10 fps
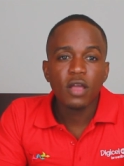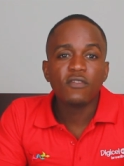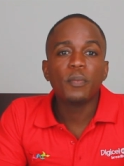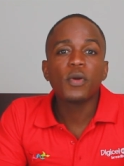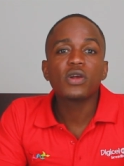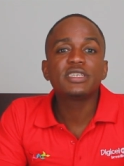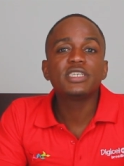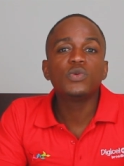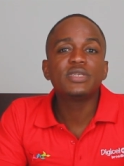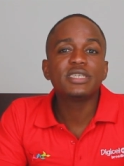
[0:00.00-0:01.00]
For
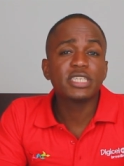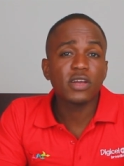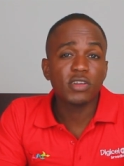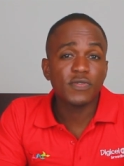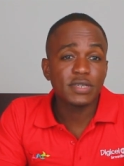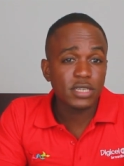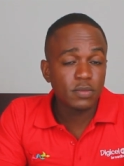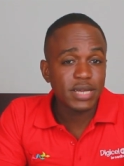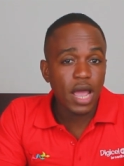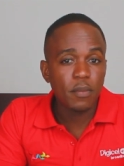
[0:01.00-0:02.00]
persons using the service for
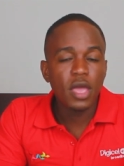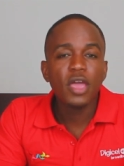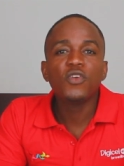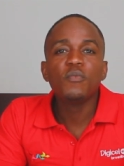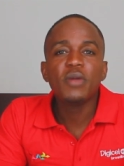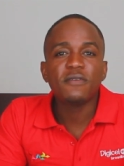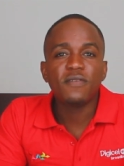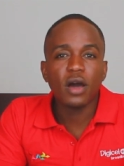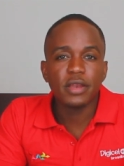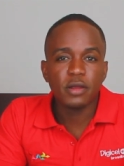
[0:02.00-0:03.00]
some time, you may have
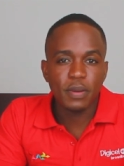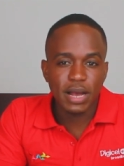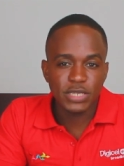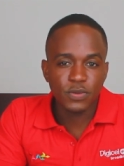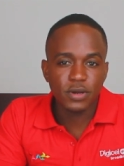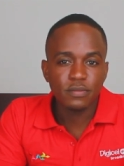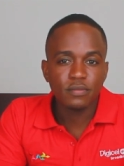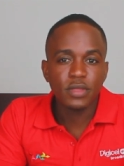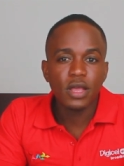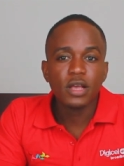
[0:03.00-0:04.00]
forgotten your password.
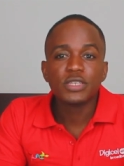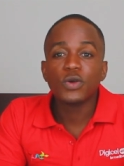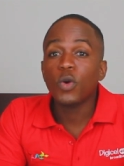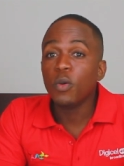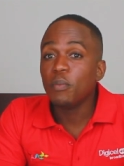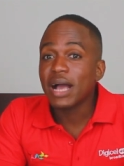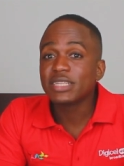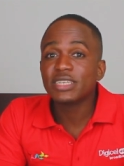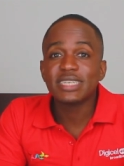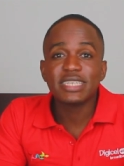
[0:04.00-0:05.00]
So go back
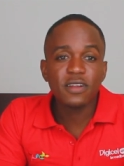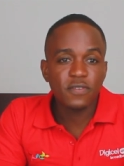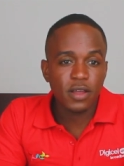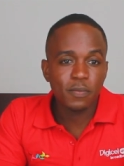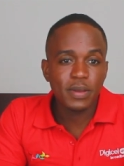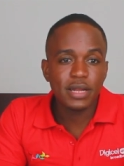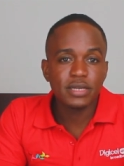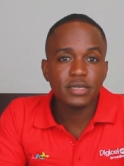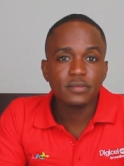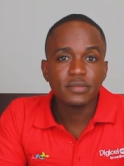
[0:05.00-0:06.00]
to the self-care
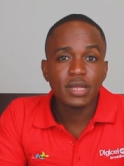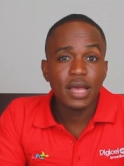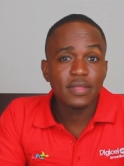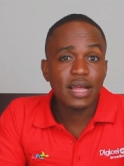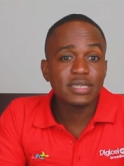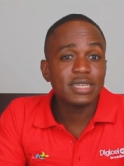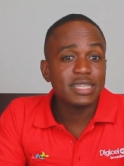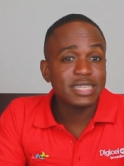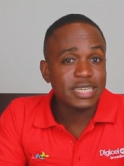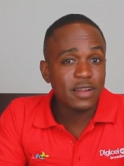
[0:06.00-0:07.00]
page, that's
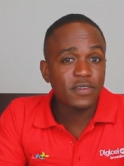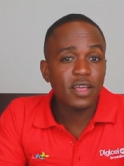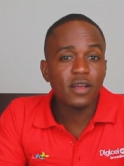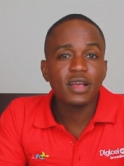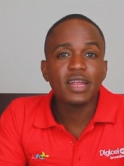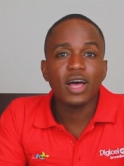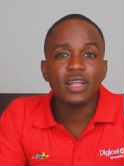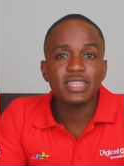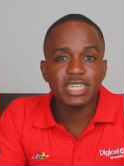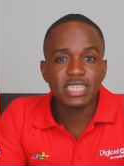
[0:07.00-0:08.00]

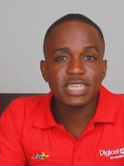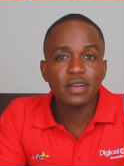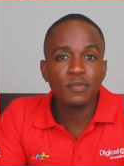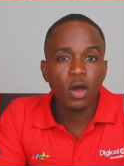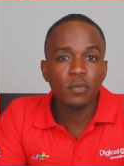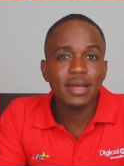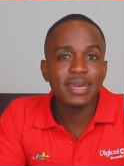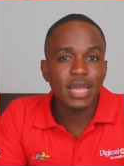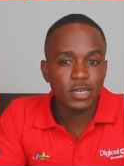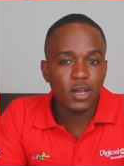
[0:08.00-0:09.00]

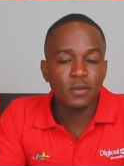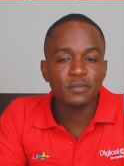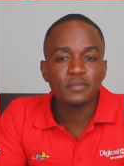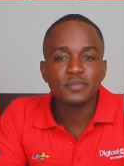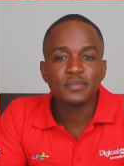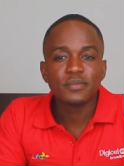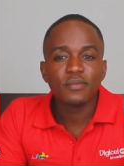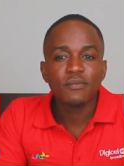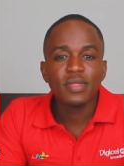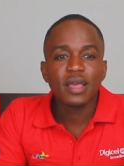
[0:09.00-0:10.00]
selfcare.digicelbroadband.com.
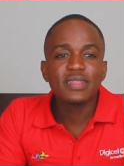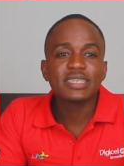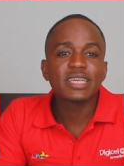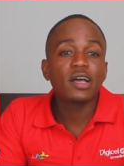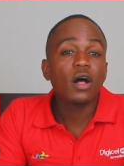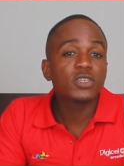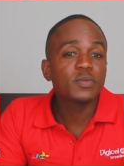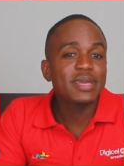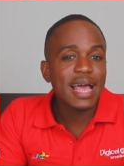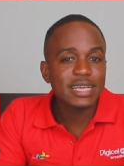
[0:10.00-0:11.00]
This can also
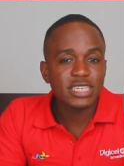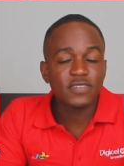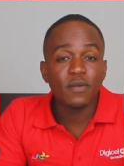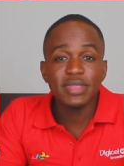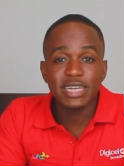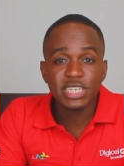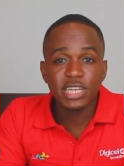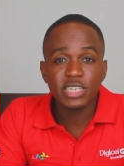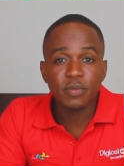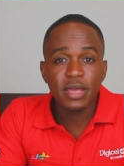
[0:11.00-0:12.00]
be accessed from
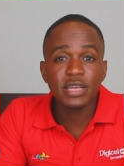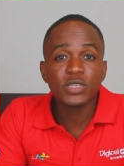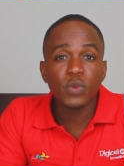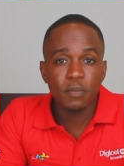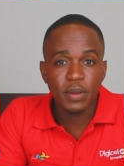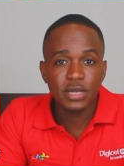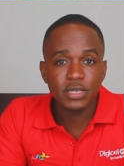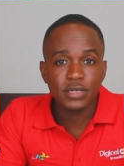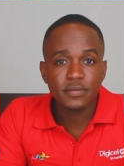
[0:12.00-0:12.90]
Digicel Jamaica's webpage.